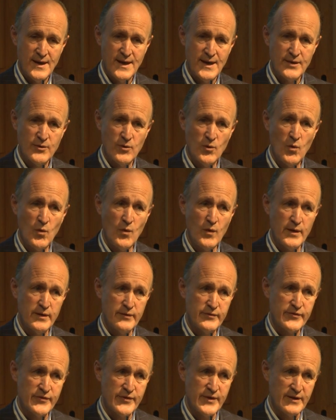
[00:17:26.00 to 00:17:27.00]
and all
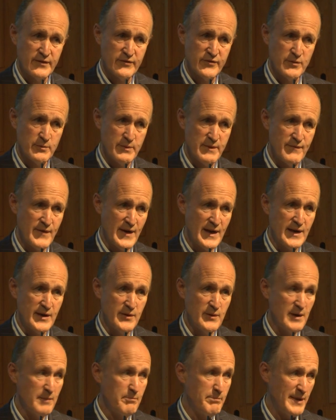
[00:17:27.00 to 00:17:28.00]
those things that we
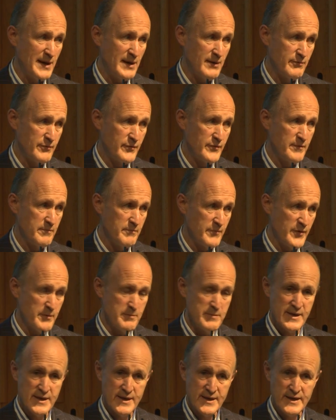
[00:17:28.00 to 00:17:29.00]
value above the
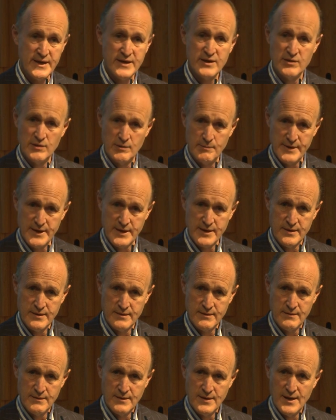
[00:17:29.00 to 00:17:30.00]
mere economic.
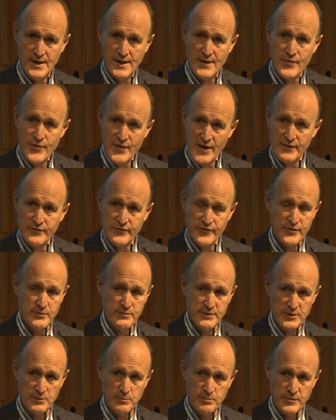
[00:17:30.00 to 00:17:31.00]
And that's the
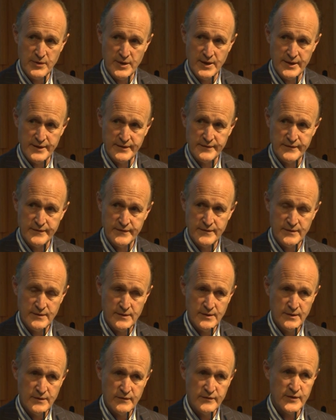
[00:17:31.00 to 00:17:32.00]
real prize.
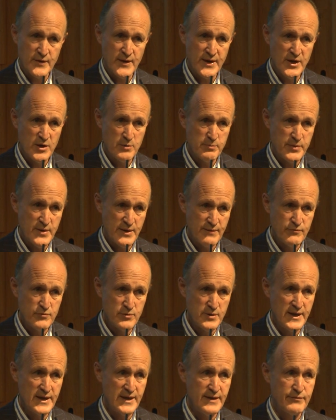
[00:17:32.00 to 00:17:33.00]
So I hope you have
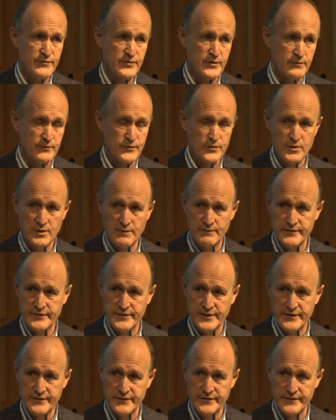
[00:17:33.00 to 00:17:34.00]
really fruitful
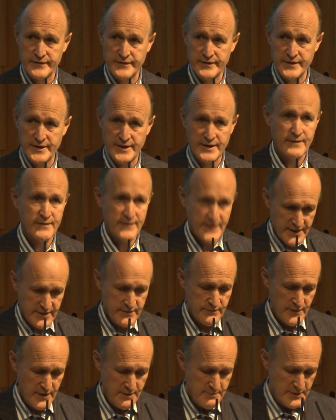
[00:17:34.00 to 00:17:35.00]
conversations today. Thank
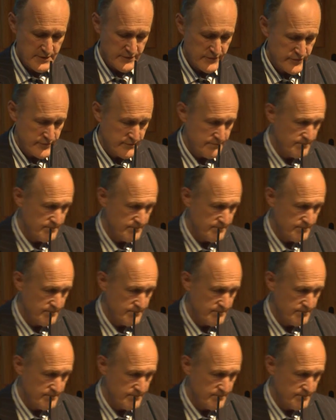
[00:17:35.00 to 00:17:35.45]
you very much.